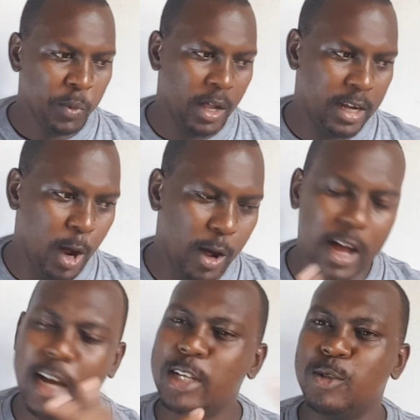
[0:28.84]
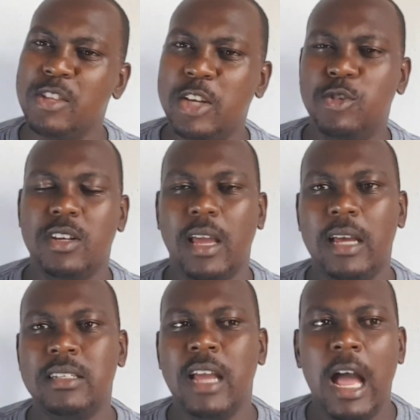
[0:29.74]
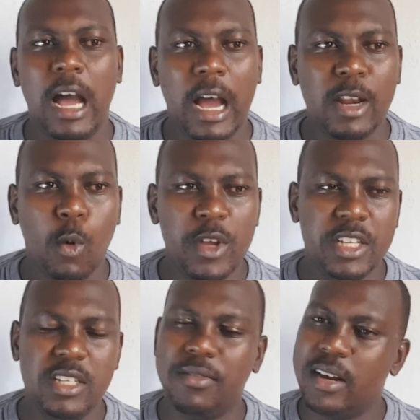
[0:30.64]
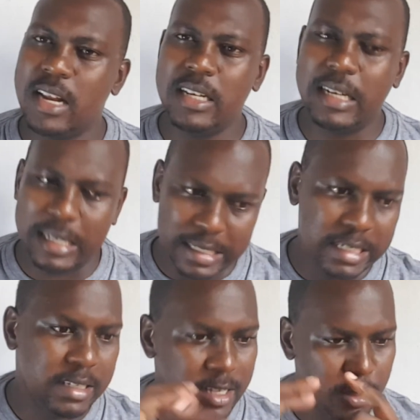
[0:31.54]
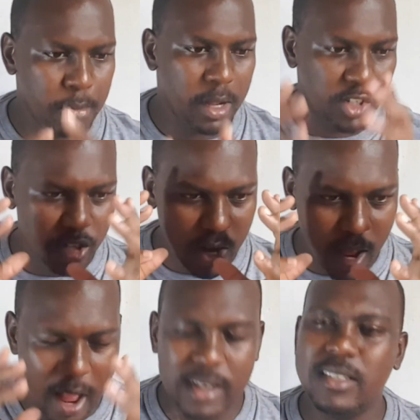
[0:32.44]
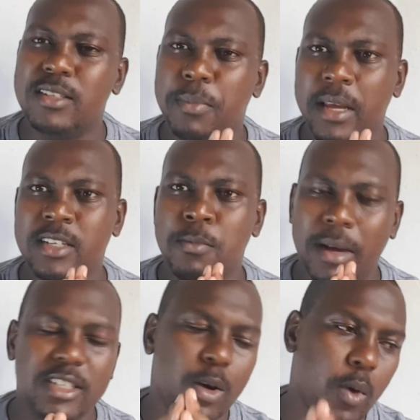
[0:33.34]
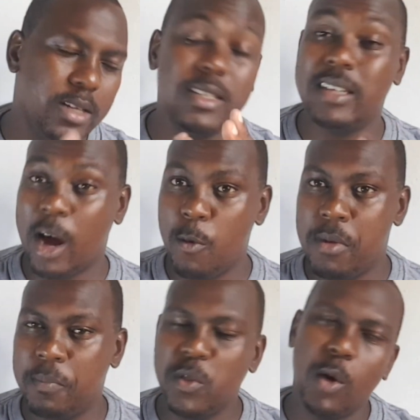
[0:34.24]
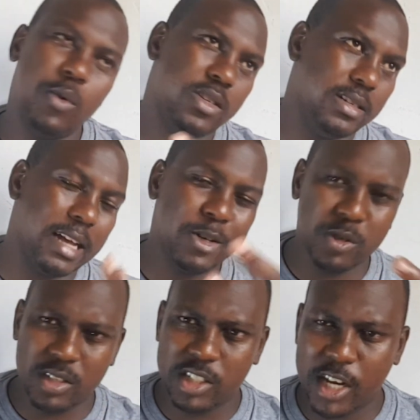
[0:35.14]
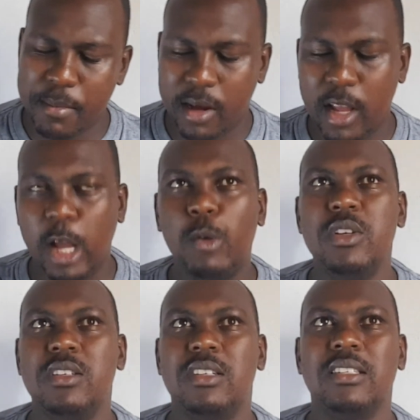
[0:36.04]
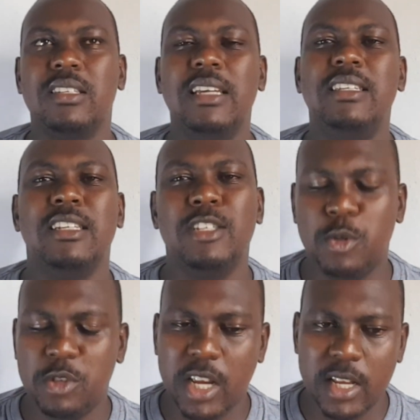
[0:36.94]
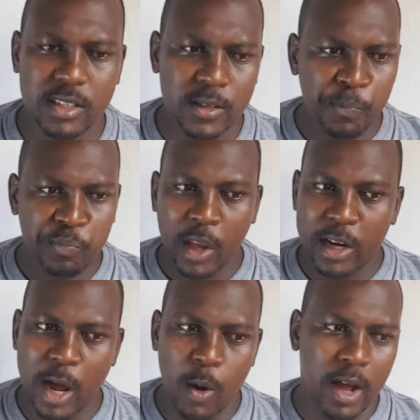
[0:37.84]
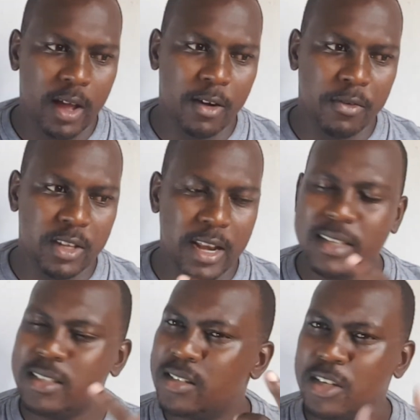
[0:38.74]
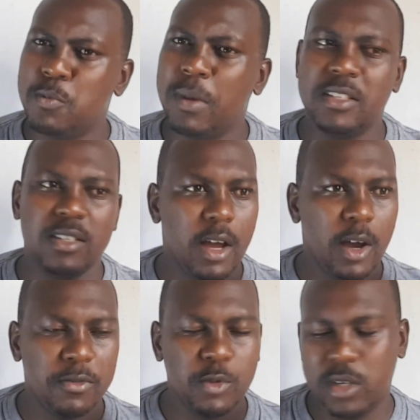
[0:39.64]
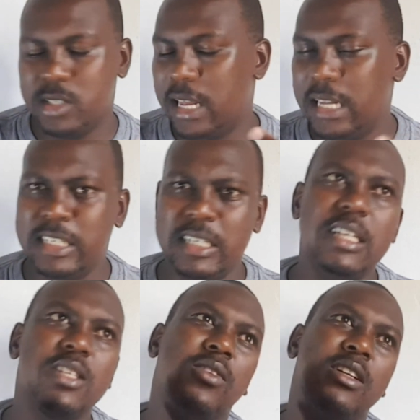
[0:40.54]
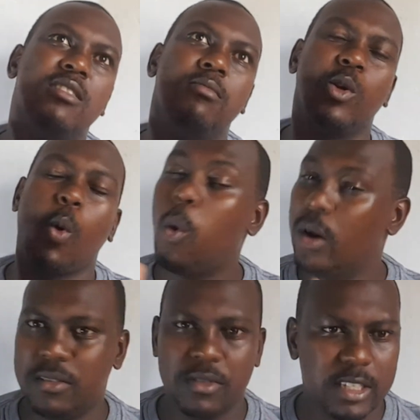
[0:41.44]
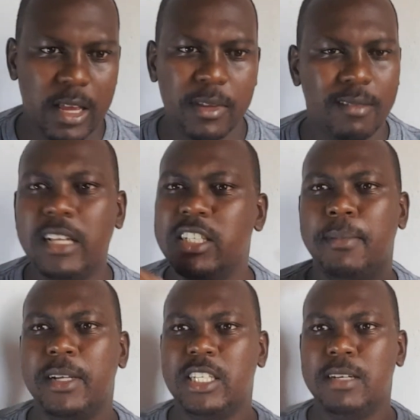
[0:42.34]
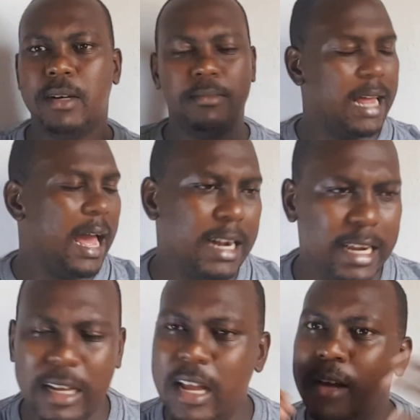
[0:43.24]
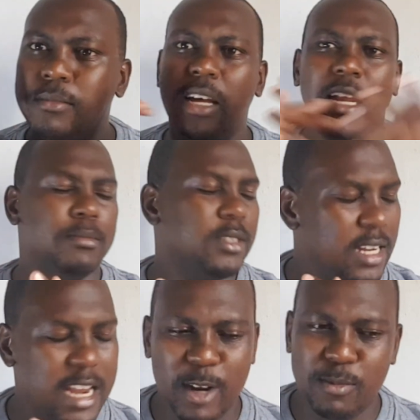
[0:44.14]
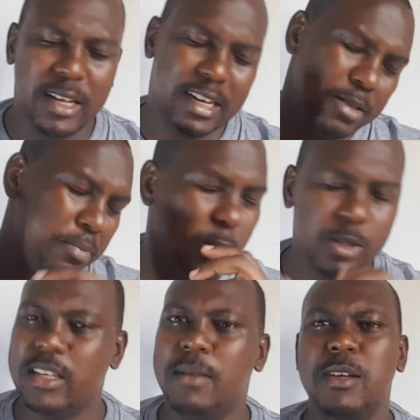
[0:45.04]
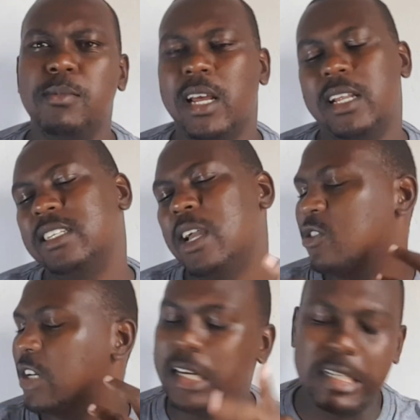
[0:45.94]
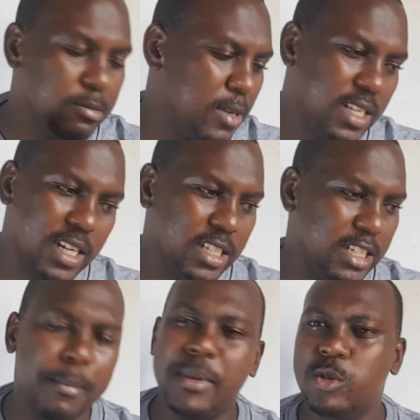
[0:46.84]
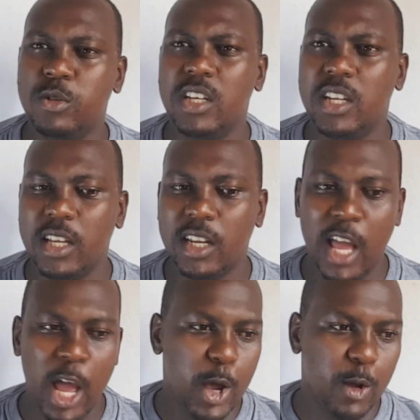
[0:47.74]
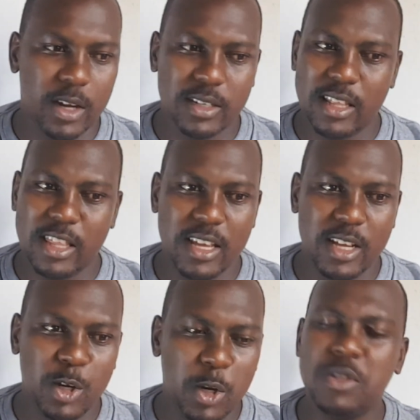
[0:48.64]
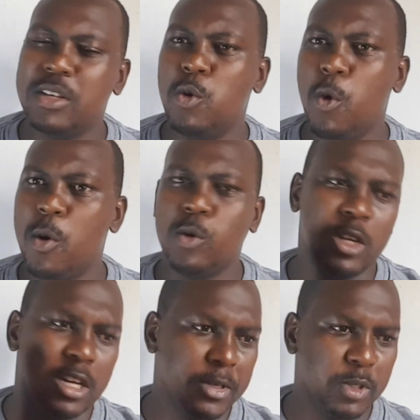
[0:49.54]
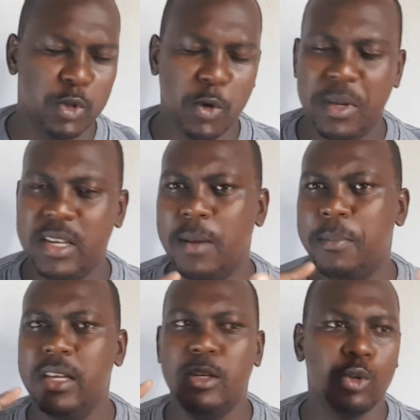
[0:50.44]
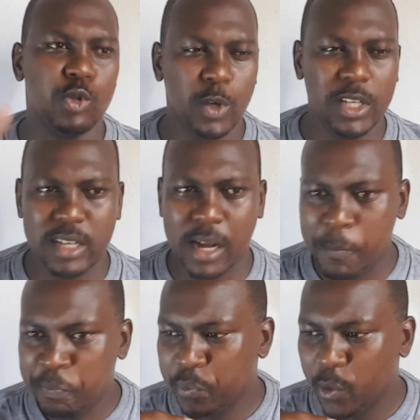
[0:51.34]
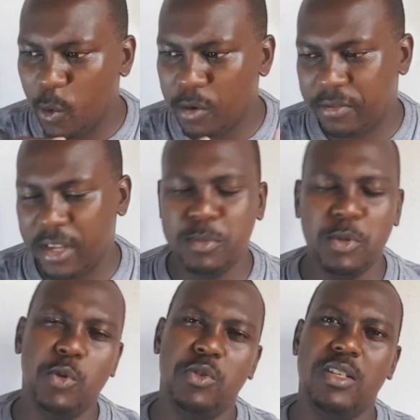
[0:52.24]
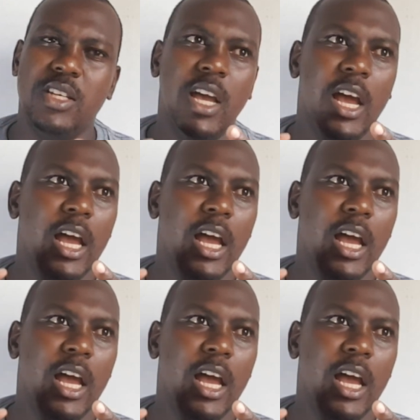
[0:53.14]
Now, to the issue at hand, I know Winky D finally released his much anticipated, much awaited album, which is titled Njema, which is translated to Chains. Now, for the last 6 months of 2019, his fans have been calling for something. I Njema, mdara msadara, mdara tipeo something, mdara tingakoshka Christmas, tamba duterere. It was now normal to kind social media, be it on Twitter, on Facebook. You'd see